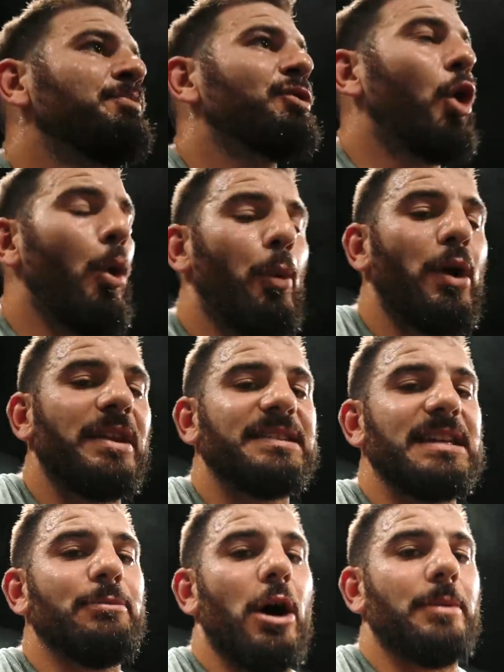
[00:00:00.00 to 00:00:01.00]
the whole point of
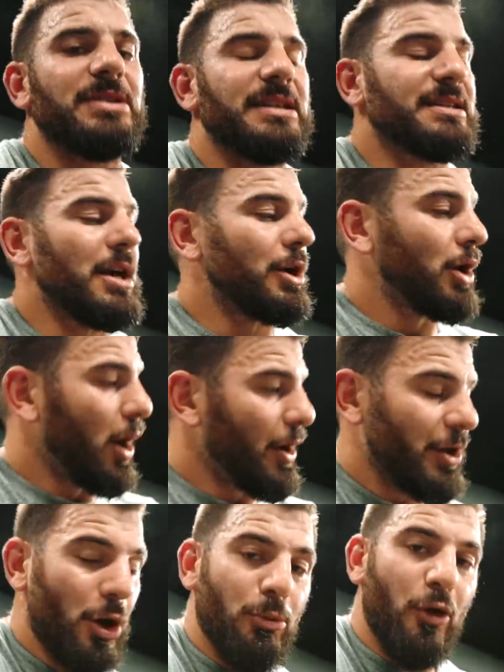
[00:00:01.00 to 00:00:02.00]
these EMOMs is a
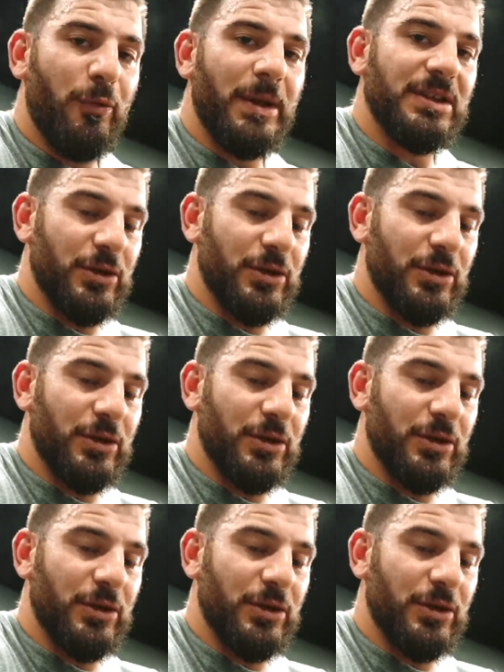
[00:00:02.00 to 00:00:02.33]
cardio movement.